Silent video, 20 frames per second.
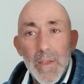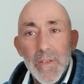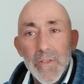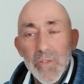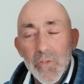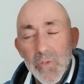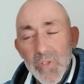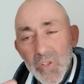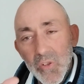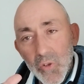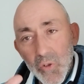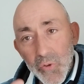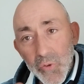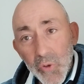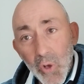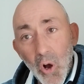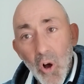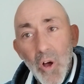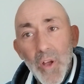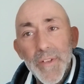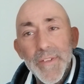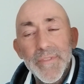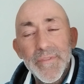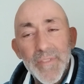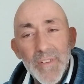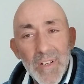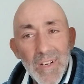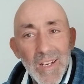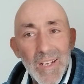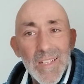So it's not
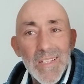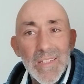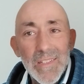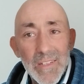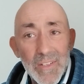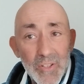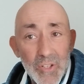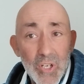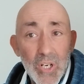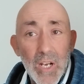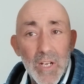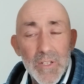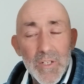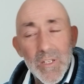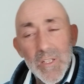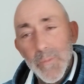for us to judge,